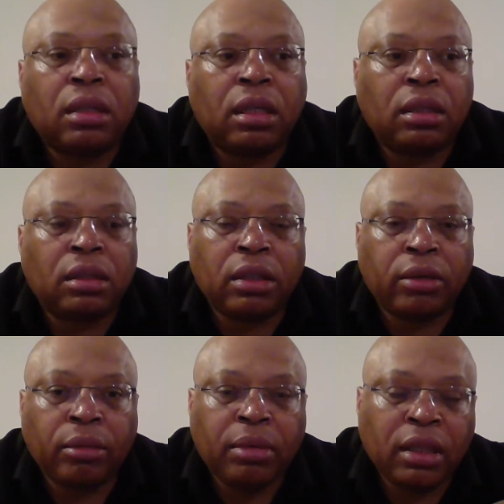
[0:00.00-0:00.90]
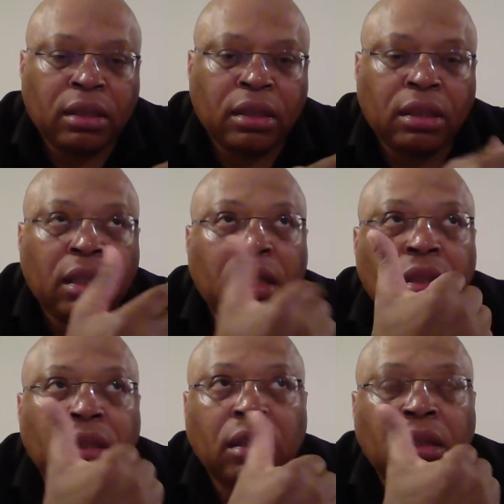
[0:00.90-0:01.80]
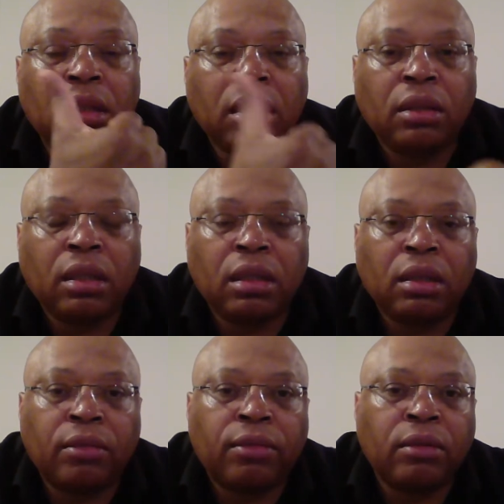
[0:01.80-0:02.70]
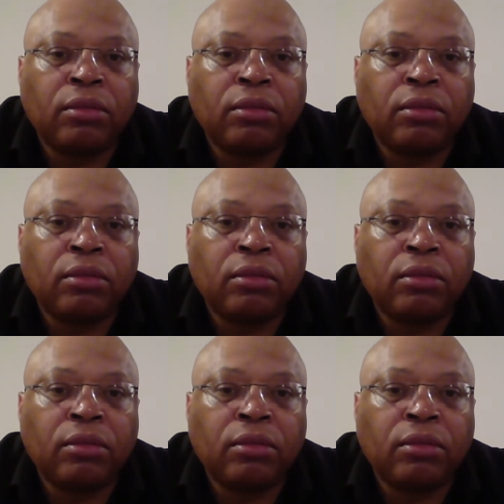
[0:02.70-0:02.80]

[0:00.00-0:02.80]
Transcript: and so they replaced the ceilings in the front